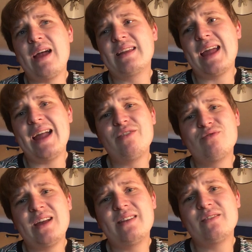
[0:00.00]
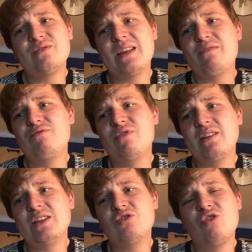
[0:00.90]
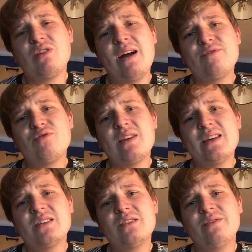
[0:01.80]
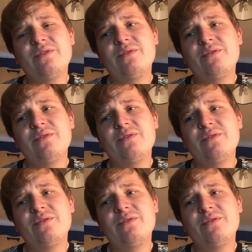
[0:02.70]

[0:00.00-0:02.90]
again, there's that really strong aftertaste of